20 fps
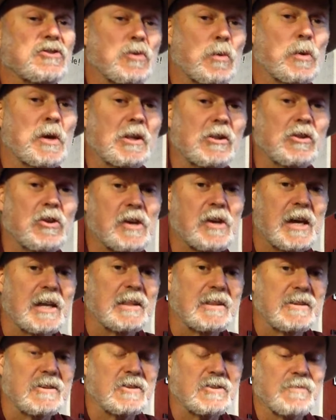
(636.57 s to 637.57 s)
So we can look
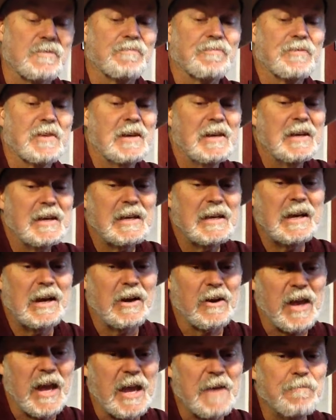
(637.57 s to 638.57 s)
at this.
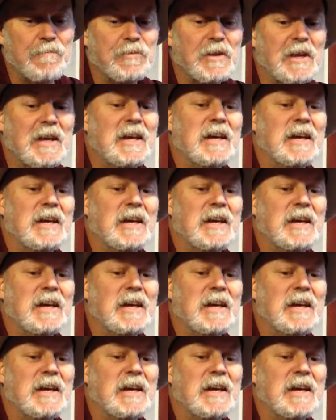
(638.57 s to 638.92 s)
Okay?